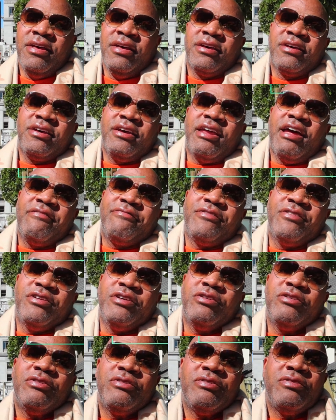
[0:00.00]
Good
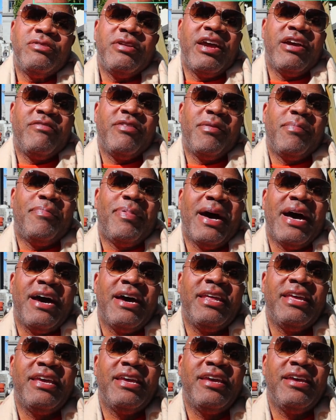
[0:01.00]
afternoon,
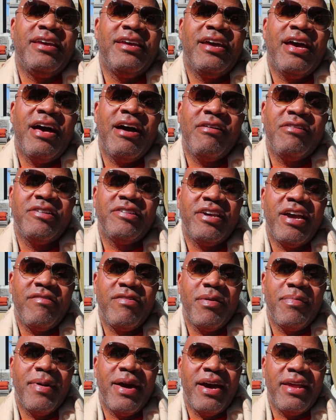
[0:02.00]
everybody. How is
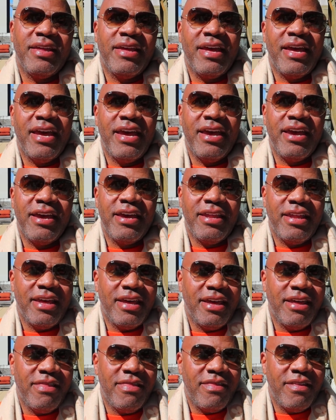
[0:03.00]
everybody hanging
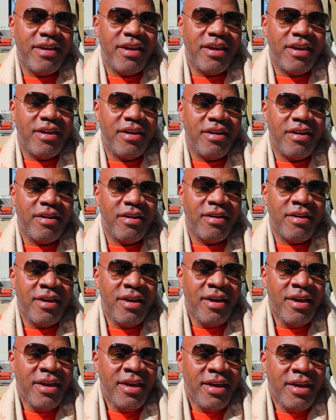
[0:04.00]
in there?
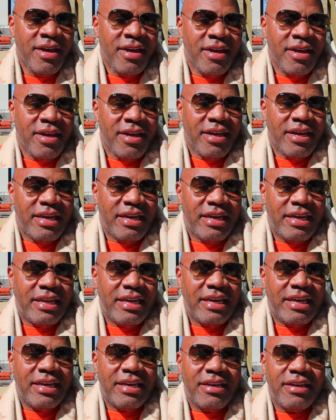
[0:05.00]
It
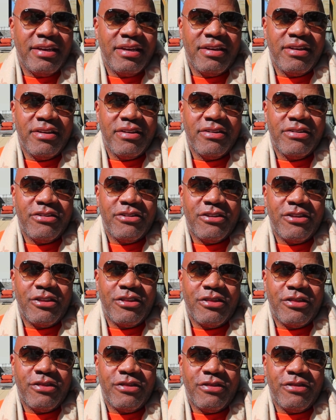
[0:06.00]
is
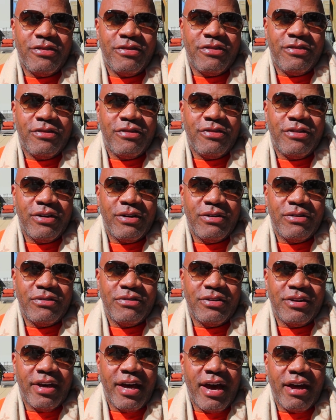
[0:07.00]

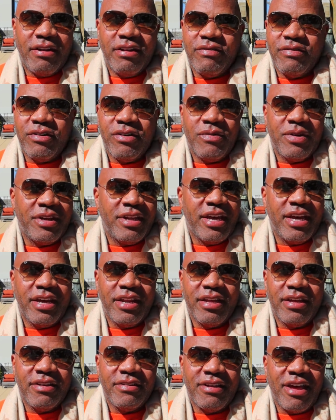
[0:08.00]
Thursday. I don't even know what day it
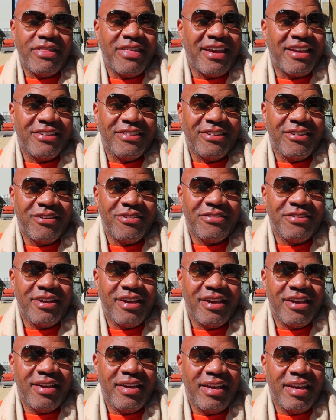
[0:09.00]
is. I think it's
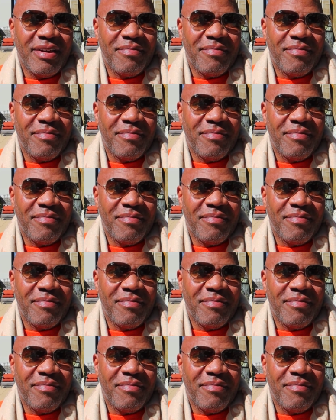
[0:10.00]
Thursday.